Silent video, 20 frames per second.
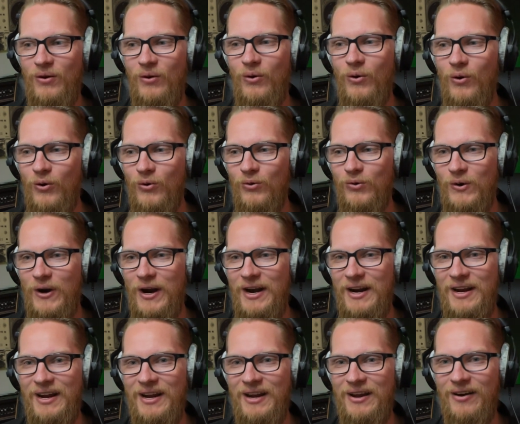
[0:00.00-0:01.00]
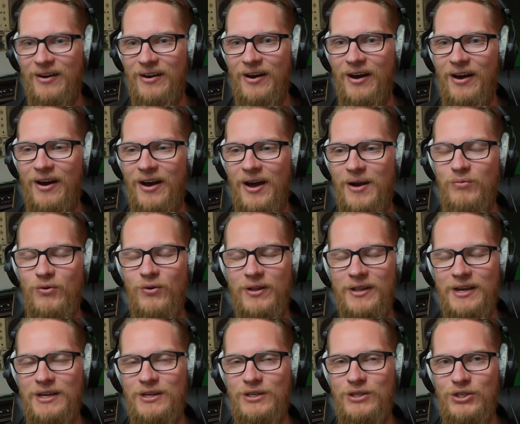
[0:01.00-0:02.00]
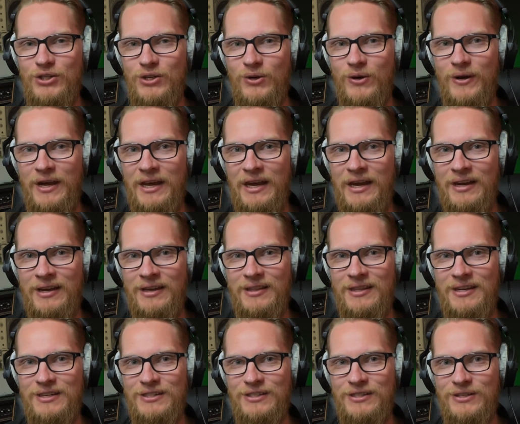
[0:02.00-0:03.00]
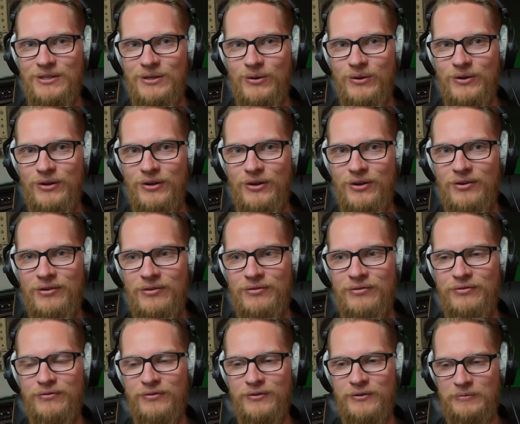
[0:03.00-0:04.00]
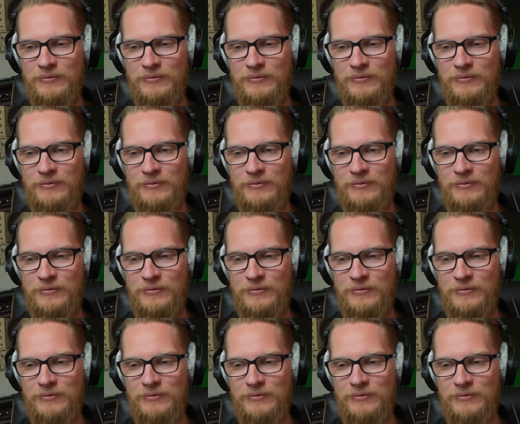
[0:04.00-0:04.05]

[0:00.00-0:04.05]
Already, I'm really enjoying this sort of